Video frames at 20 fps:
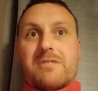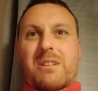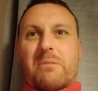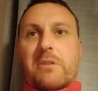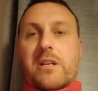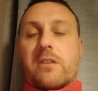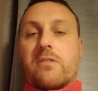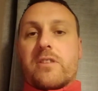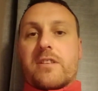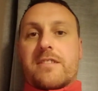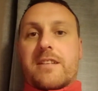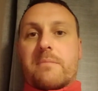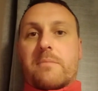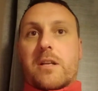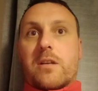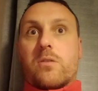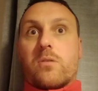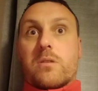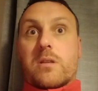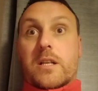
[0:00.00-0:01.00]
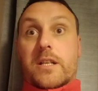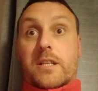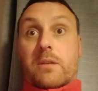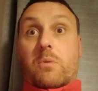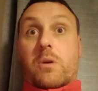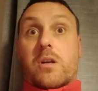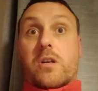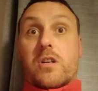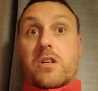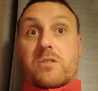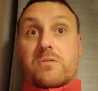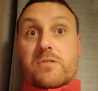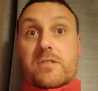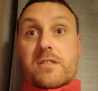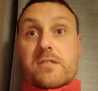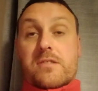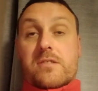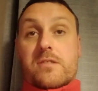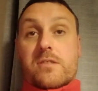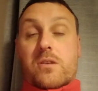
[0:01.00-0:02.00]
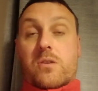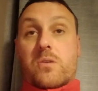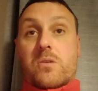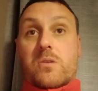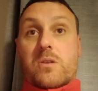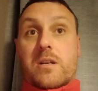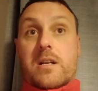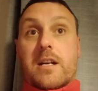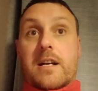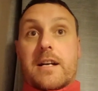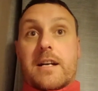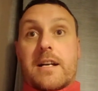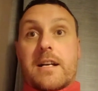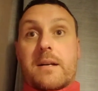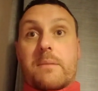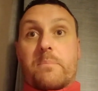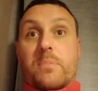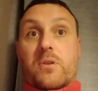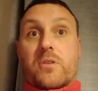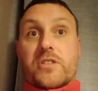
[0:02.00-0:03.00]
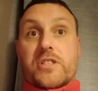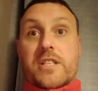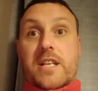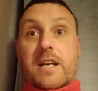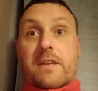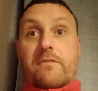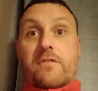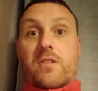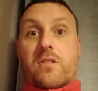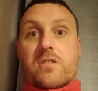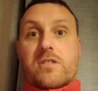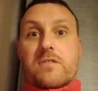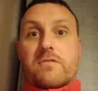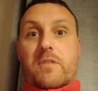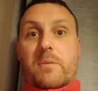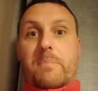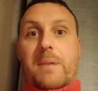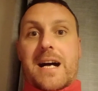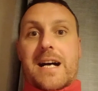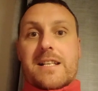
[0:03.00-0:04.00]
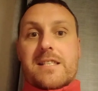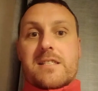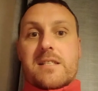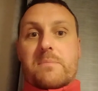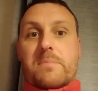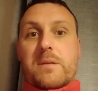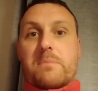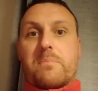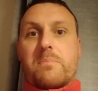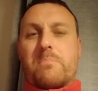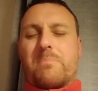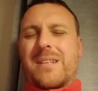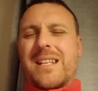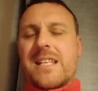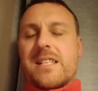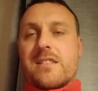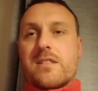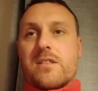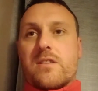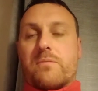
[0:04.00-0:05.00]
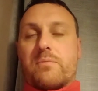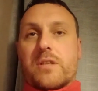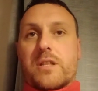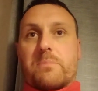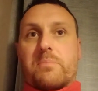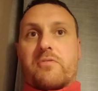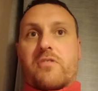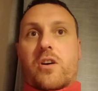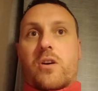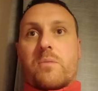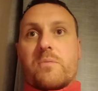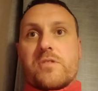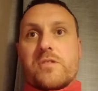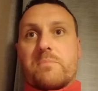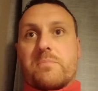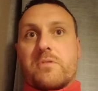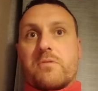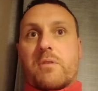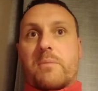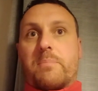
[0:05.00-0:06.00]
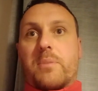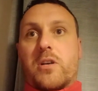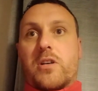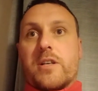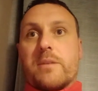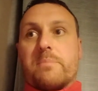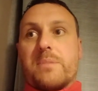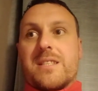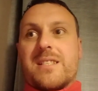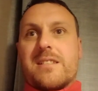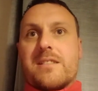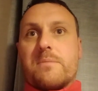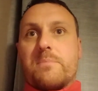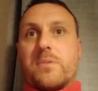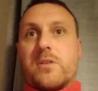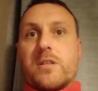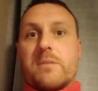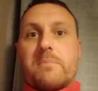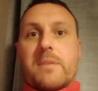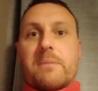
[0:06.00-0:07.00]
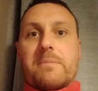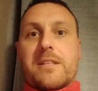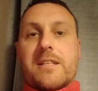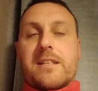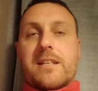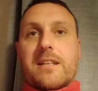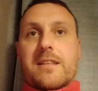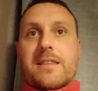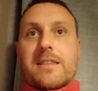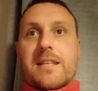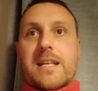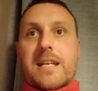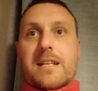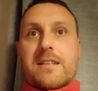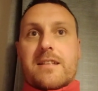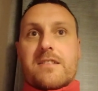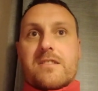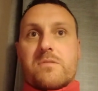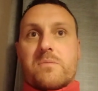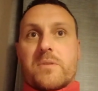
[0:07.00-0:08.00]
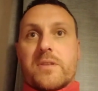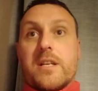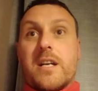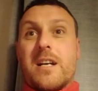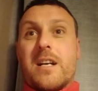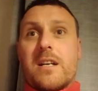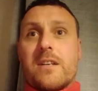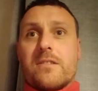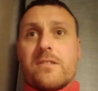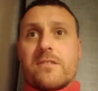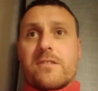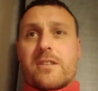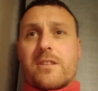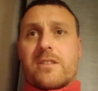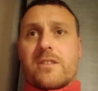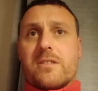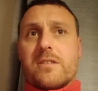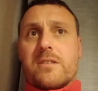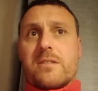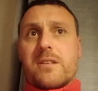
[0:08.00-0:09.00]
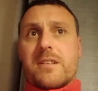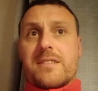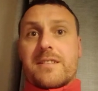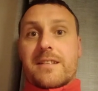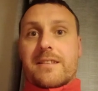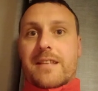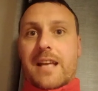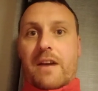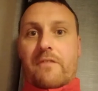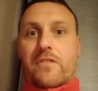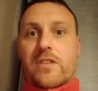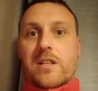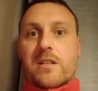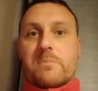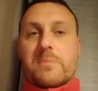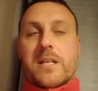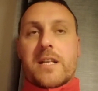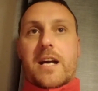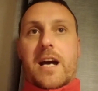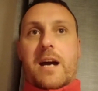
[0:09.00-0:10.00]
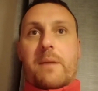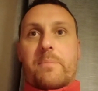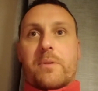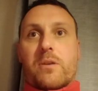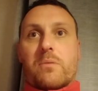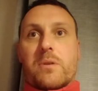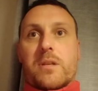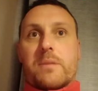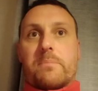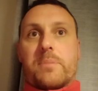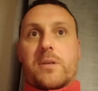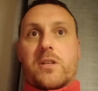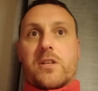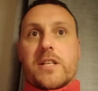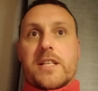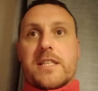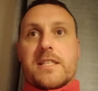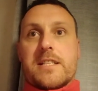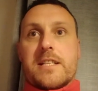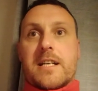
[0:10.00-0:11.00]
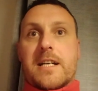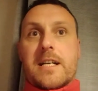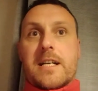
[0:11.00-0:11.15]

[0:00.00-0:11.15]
were the only team that looked like they were going to score. But unfortunately for Pats, they'll be pleased enough with the performance up to a point, but disappointed maybe they didn't nick this one. Dundalk, I think, definitely be the happier with the point.